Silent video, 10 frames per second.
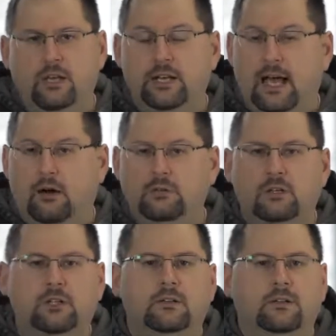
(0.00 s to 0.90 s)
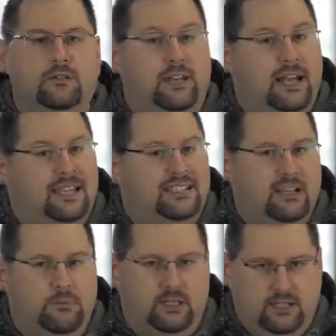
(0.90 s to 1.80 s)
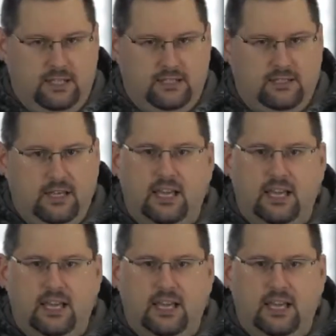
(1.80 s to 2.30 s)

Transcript: Now, the nice thing about this